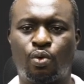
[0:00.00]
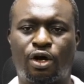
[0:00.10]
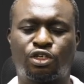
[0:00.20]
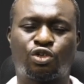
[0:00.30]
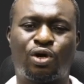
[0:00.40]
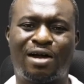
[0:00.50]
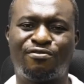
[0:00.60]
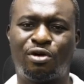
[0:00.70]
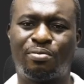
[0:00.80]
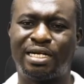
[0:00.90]
We also
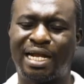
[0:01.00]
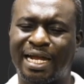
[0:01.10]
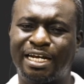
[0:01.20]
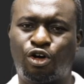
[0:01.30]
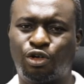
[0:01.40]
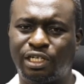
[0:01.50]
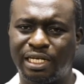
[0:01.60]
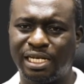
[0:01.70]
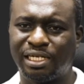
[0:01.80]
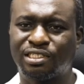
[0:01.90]
have number nine on the
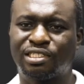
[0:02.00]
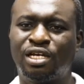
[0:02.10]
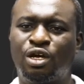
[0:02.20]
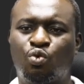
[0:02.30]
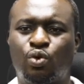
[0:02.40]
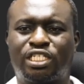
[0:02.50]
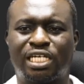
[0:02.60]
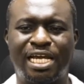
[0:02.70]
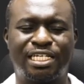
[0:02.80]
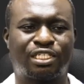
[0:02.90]
list,
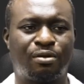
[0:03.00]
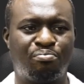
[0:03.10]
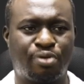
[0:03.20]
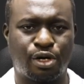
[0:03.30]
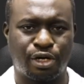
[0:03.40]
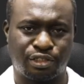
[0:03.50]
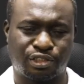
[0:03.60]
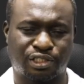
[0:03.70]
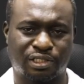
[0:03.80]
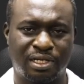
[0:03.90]
which is
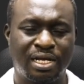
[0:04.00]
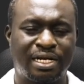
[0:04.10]
birds.